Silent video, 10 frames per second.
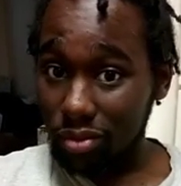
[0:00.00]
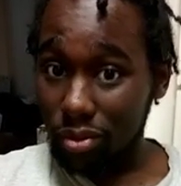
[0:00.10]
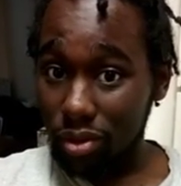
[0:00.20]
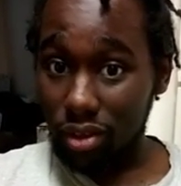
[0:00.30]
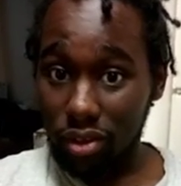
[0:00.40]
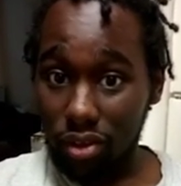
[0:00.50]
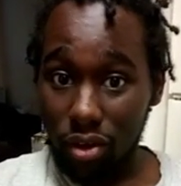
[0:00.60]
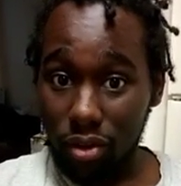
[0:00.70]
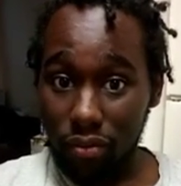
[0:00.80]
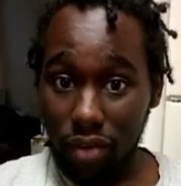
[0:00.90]

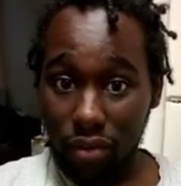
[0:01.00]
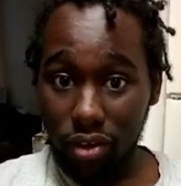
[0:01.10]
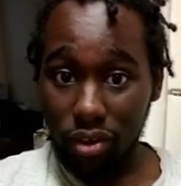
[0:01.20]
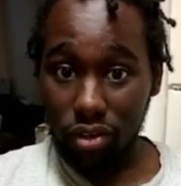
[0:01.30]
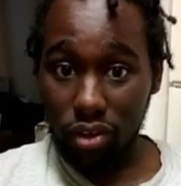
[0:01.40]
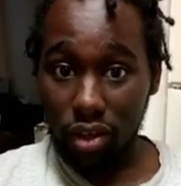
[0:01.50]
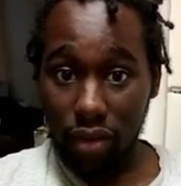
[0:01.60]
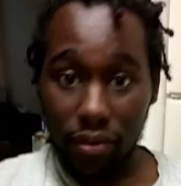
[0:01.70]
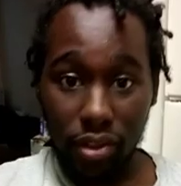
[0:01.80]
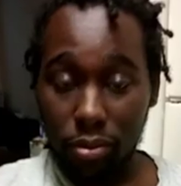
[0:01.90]
500, like
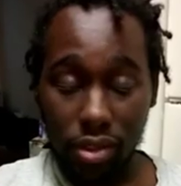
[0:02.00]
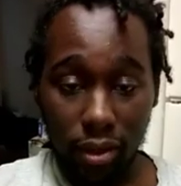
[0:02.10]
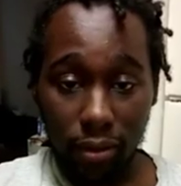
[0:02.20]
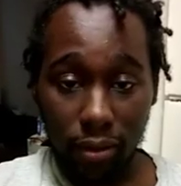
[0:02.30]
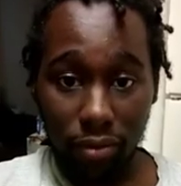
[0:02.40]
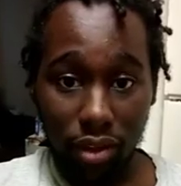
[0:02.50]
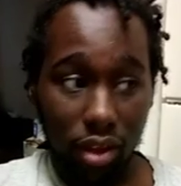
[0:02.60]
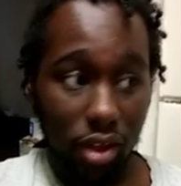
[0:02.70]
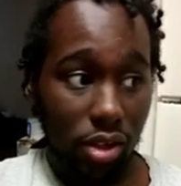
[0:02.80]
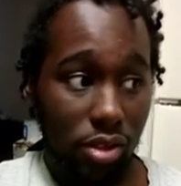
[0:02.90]
50%.
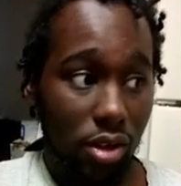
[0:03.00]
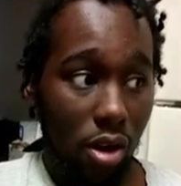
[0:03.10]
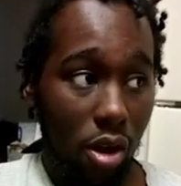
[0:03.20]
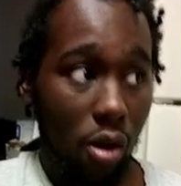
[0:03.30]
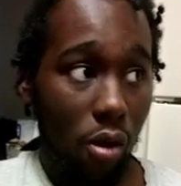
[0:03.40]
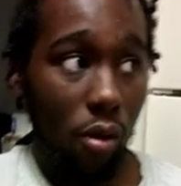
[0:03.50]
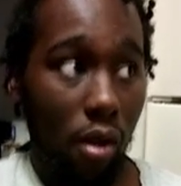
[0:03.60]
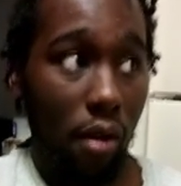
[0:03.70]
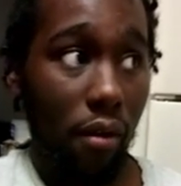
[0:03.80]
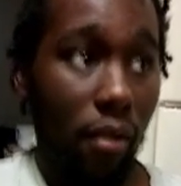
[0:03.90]
So
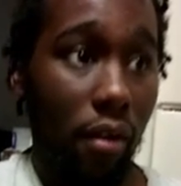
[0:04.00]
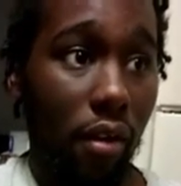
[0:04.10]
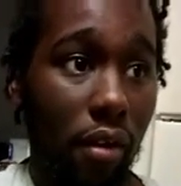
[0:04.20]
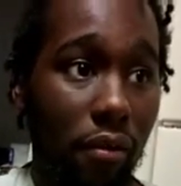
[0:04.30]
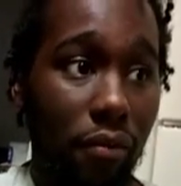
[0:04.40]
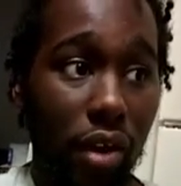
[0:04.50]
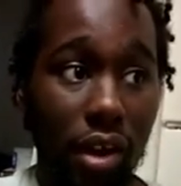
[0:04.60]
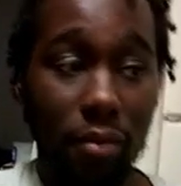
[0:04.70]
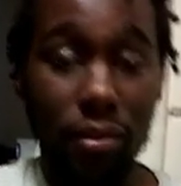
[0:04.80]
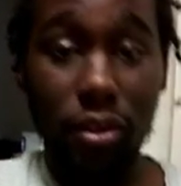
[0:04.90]
for
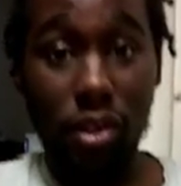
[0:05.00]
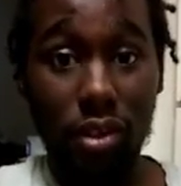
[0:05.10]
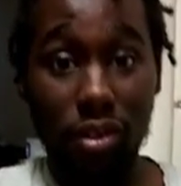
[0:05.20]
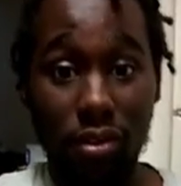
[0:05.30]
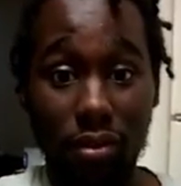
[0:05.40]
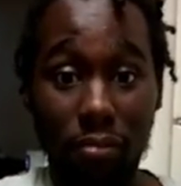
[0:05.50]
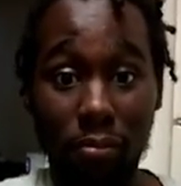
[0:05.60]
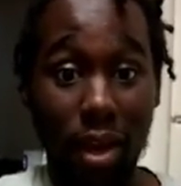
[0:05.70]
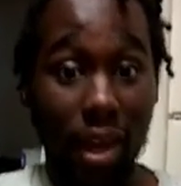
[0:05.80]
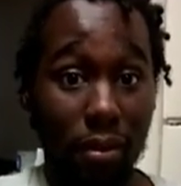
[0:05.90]
him to
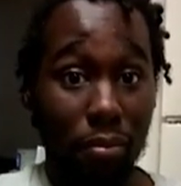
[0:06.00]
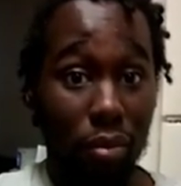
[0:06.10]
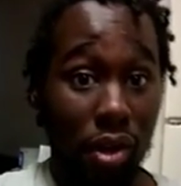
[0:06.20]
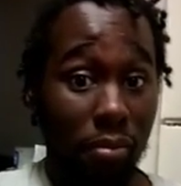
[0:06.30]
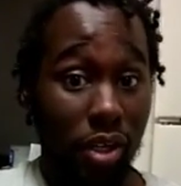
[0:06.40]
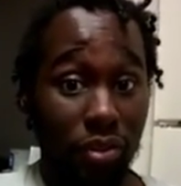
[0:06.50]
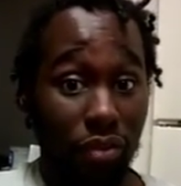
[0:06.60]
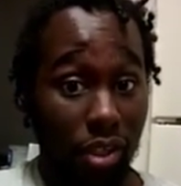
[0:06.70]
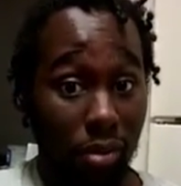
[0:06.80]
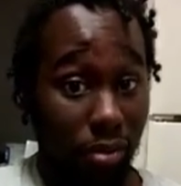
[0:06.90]
make pretty much
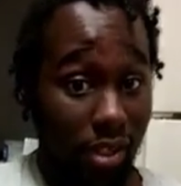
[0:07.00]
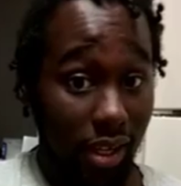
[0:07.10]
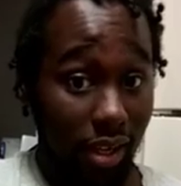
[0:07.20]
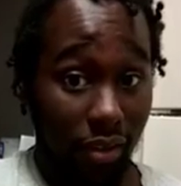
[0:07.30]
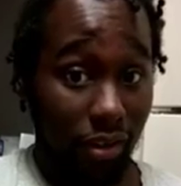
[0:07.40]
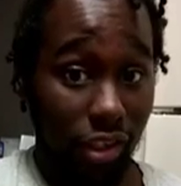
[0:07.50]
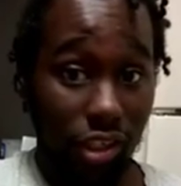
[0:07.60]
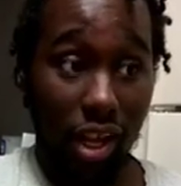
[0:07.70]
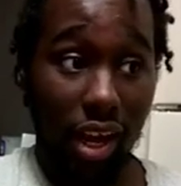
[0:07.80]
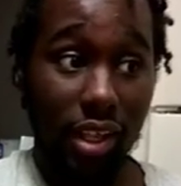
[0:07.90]
50% of his
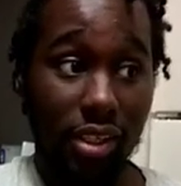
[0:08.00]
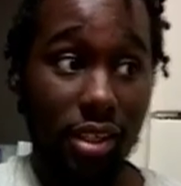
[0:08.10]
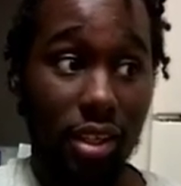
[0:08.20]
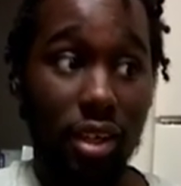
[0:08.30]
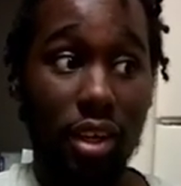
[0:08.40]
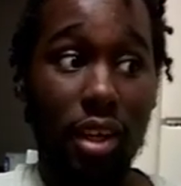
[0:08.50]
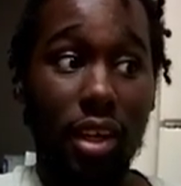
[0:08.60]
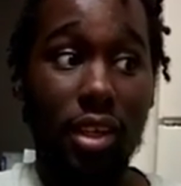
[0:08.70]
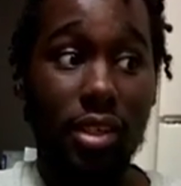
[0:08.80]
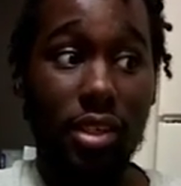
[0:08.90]
shots
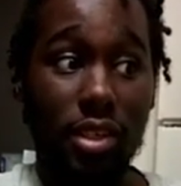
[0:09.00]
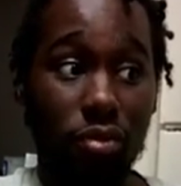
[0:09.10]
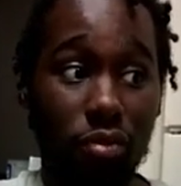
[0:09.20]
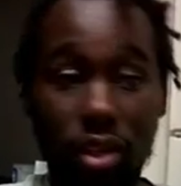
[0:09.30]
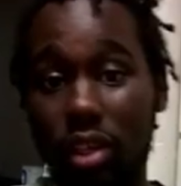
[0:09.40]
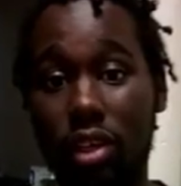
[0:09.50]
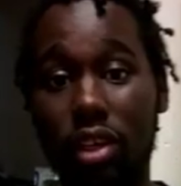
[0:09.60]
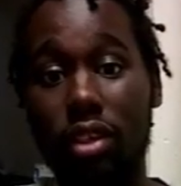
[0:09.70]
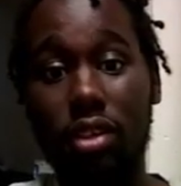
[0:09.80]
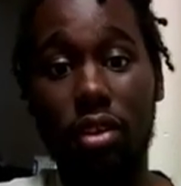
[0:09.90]
is really
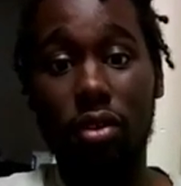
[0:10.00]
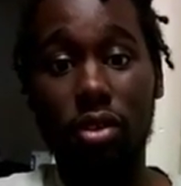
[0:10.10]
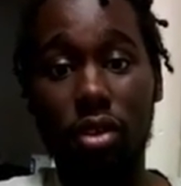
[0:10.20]
good still.